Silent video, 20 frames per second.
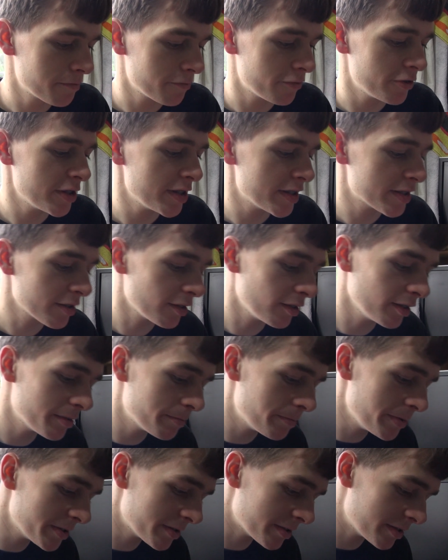pretty
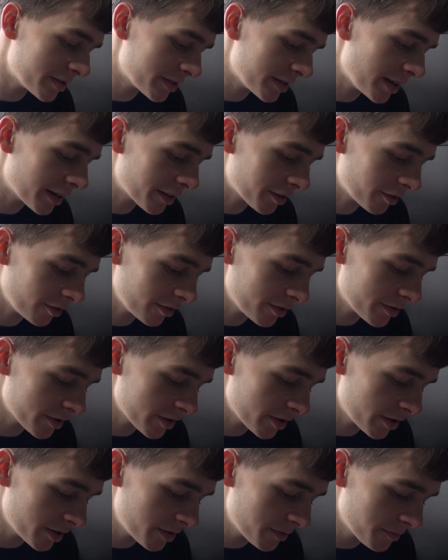solid business
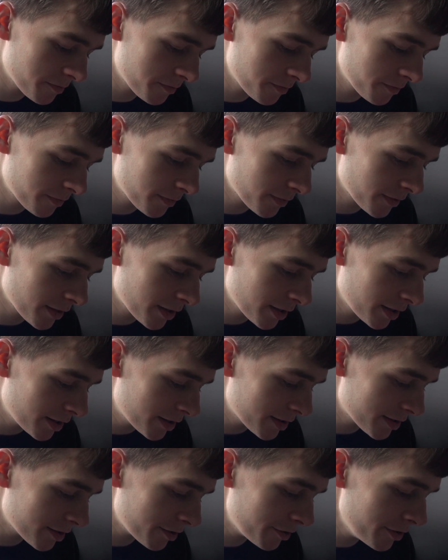technology.
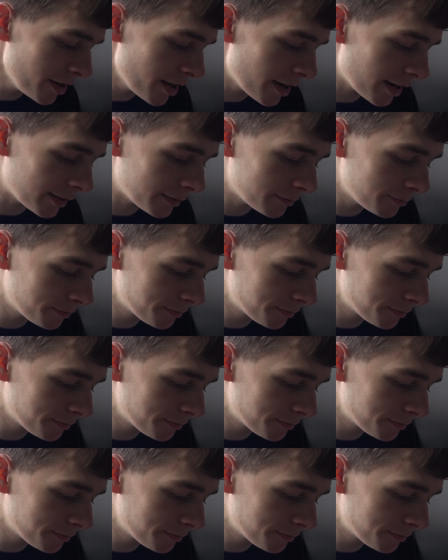So yeah.